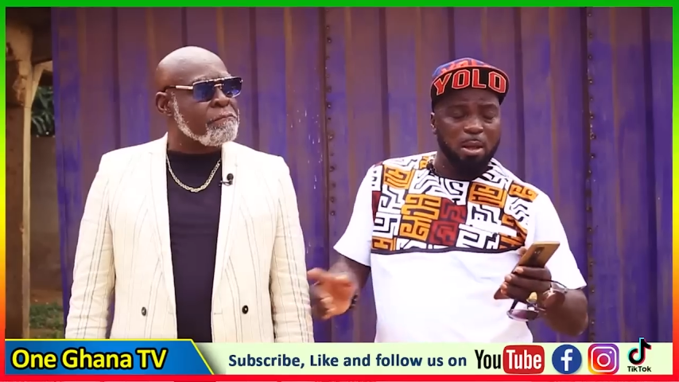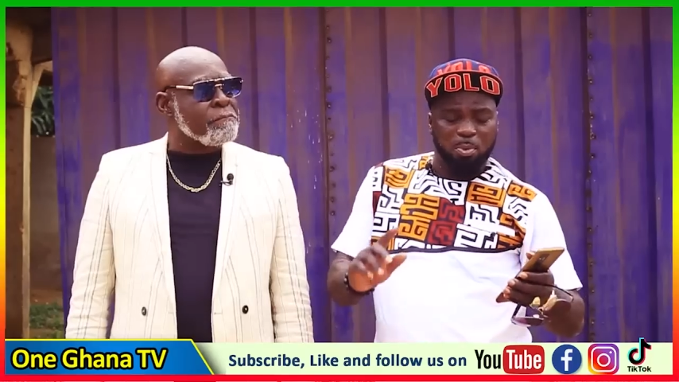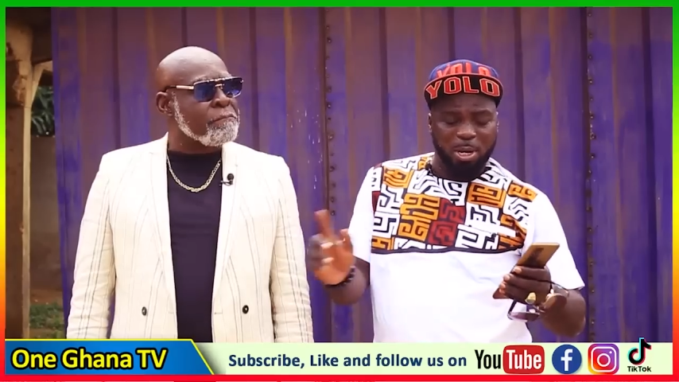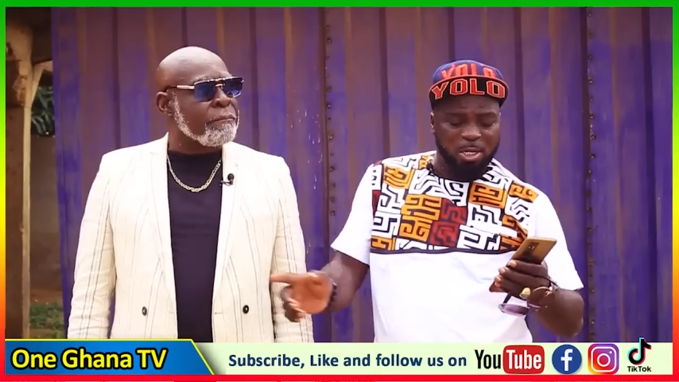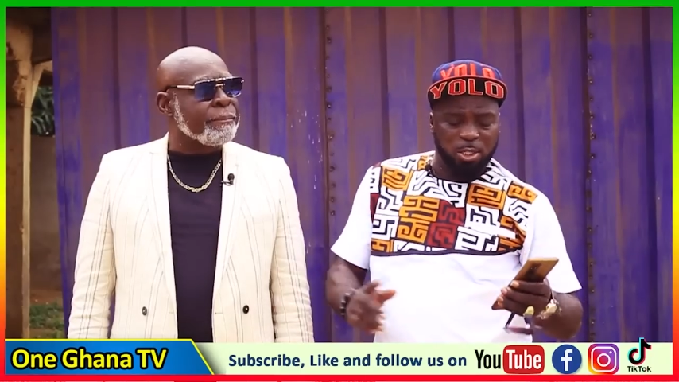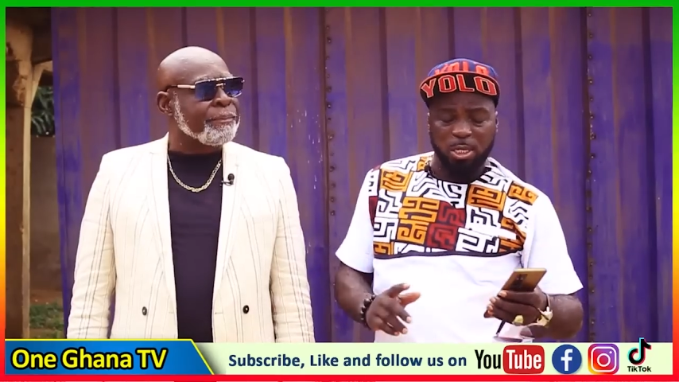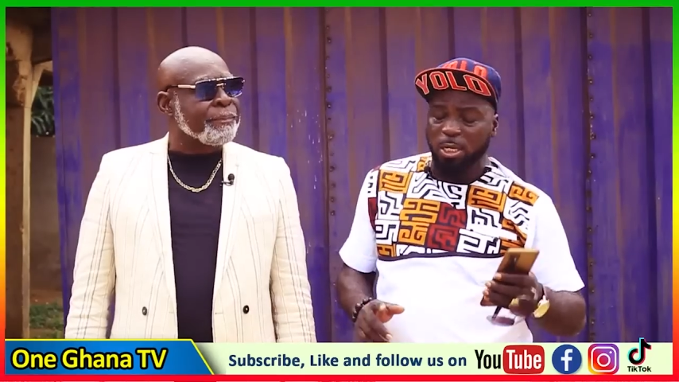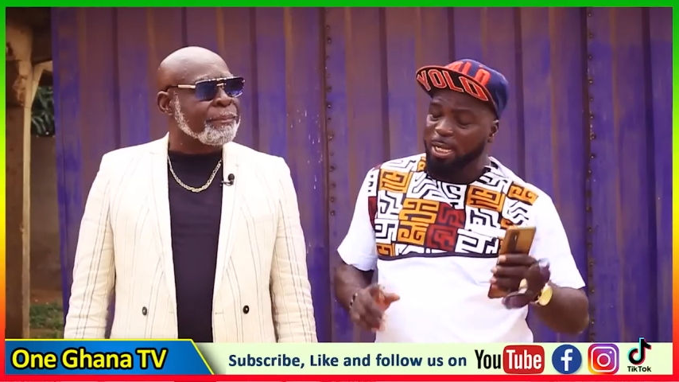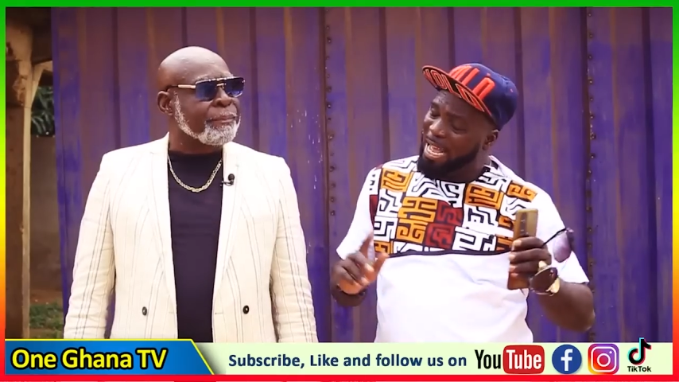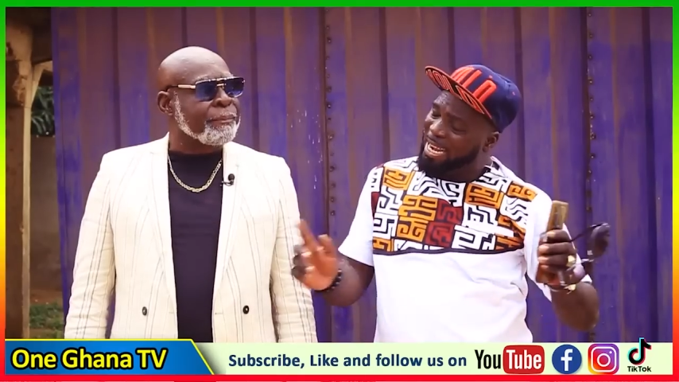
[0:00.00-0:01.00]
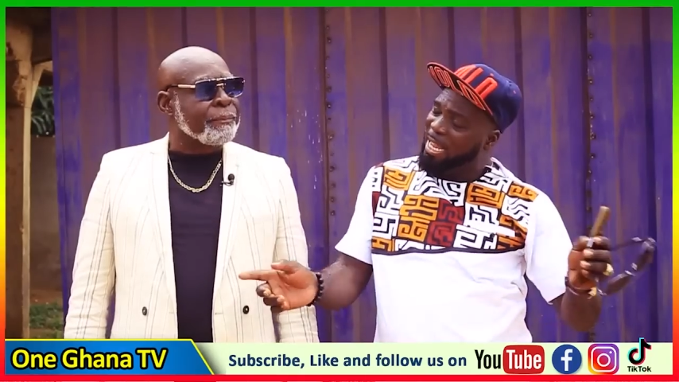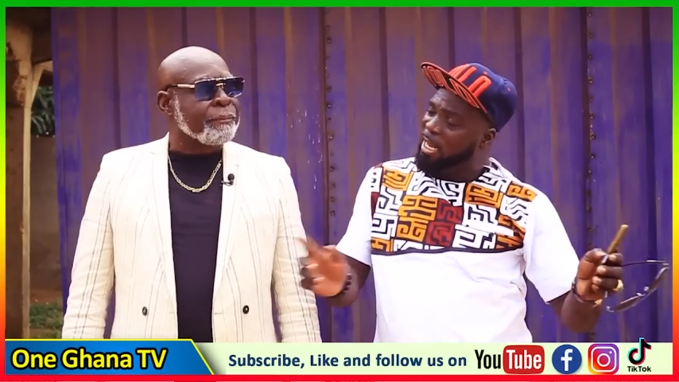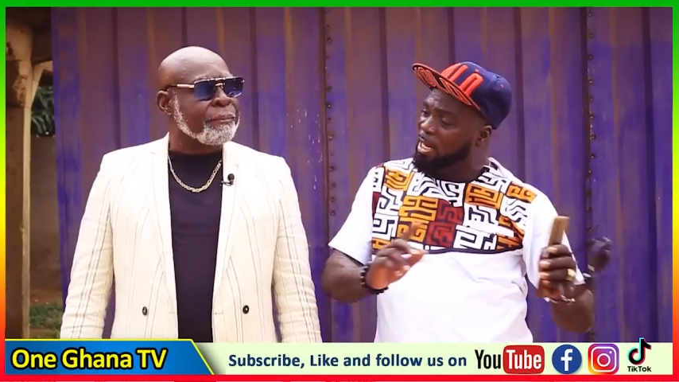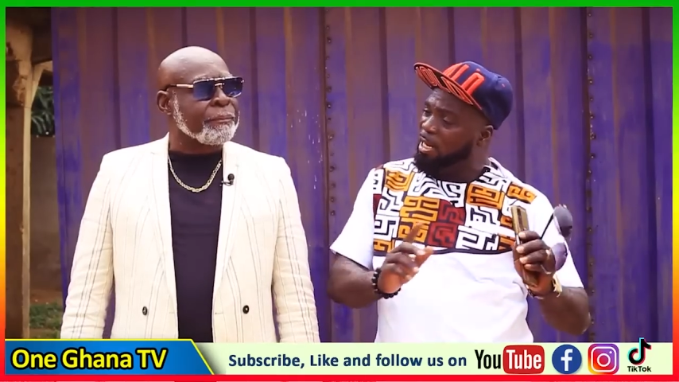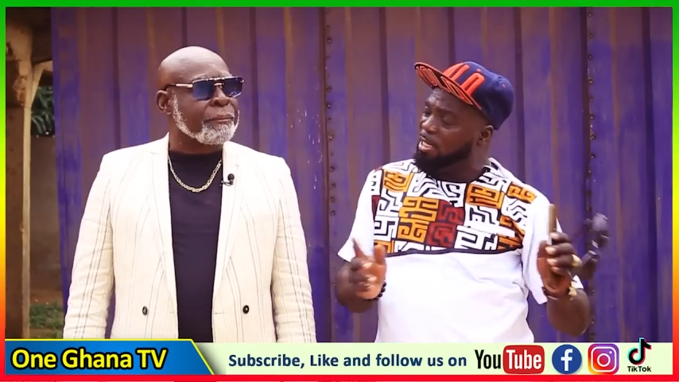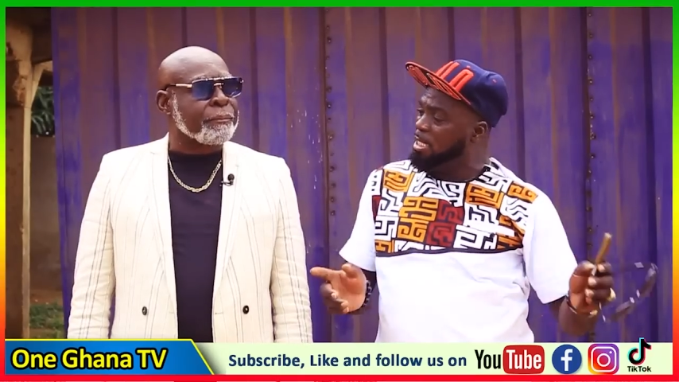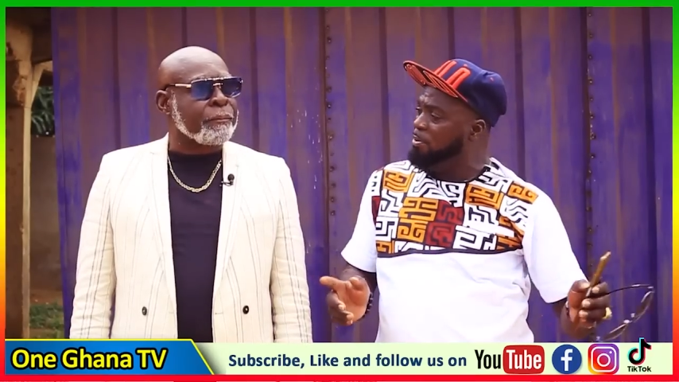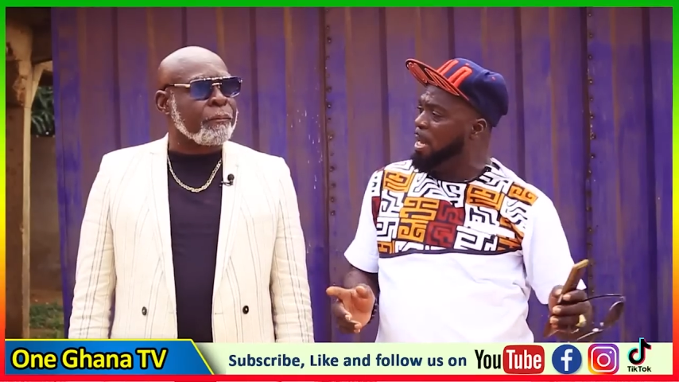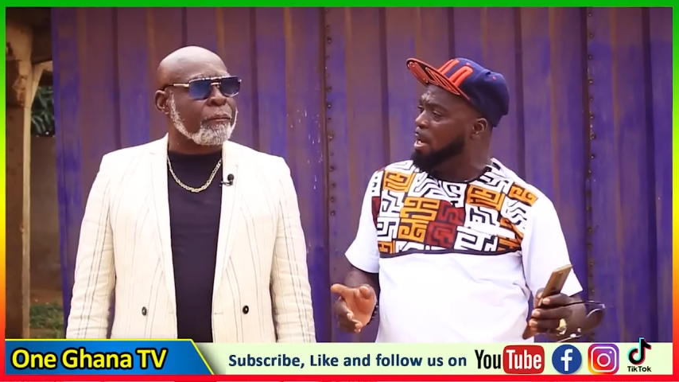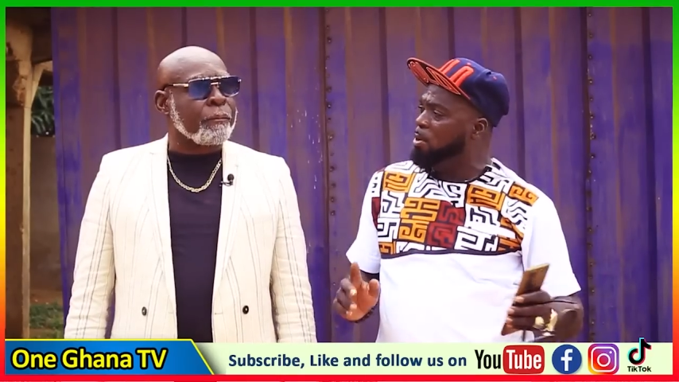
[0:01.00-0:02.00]
Speaker 1: uh, production in Ghana and
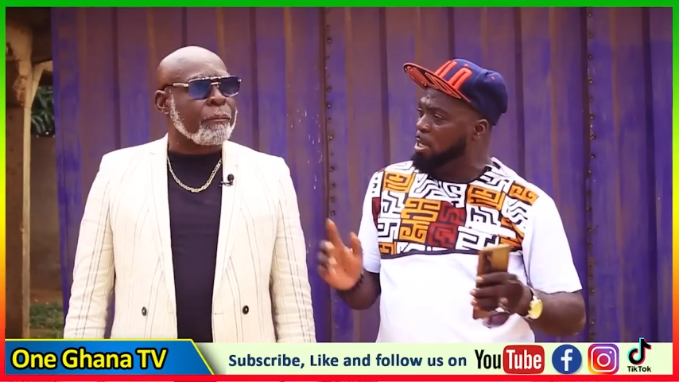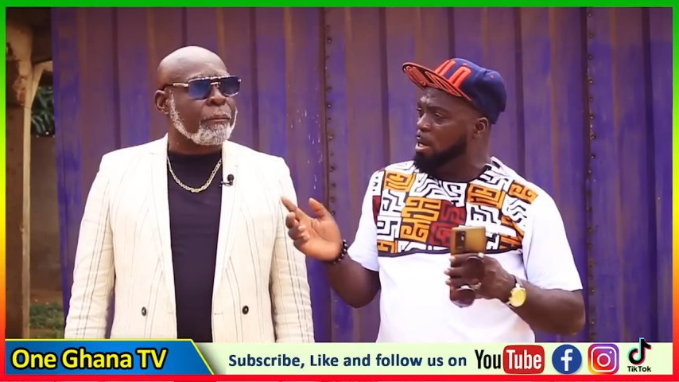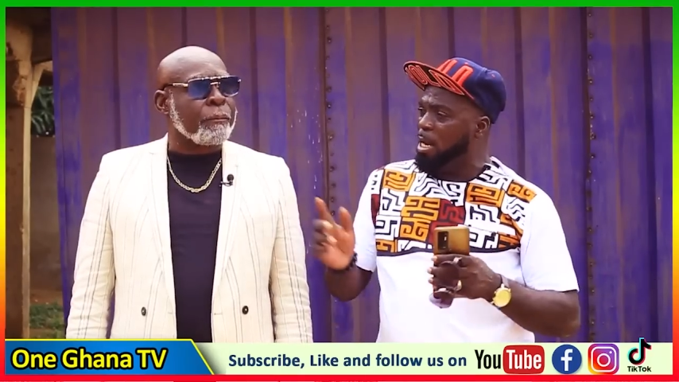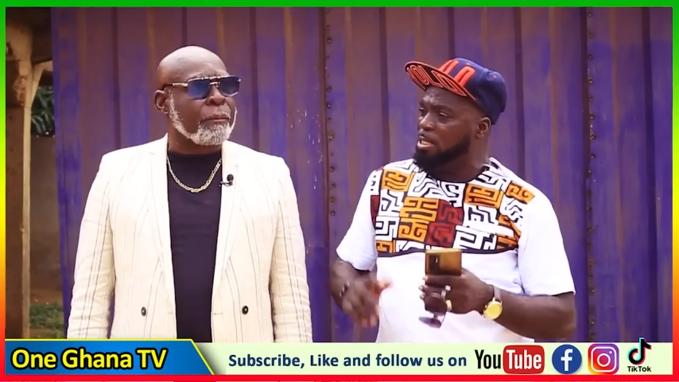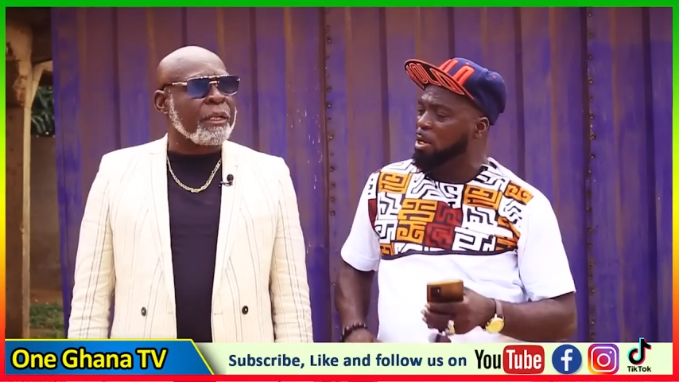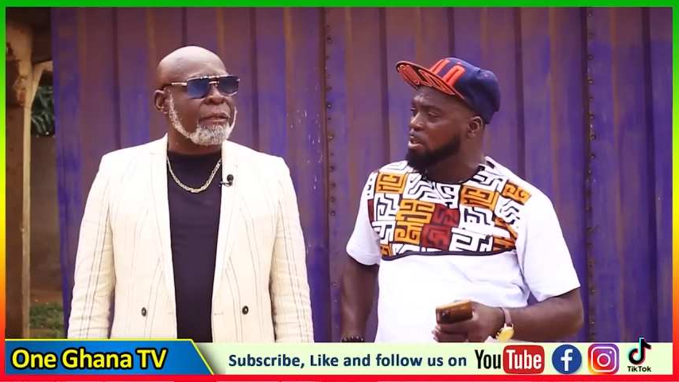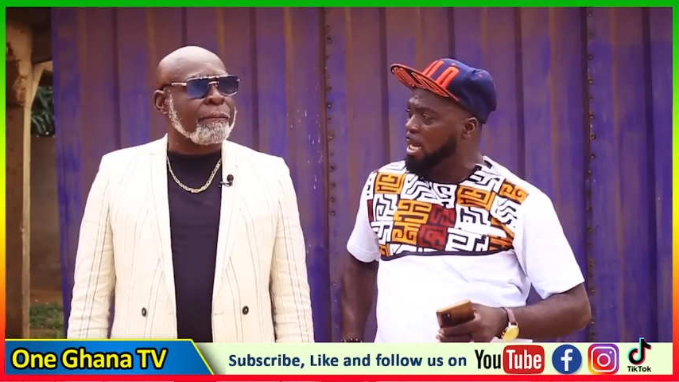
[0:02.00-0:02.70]
Nigeria. Oh, the Nigeria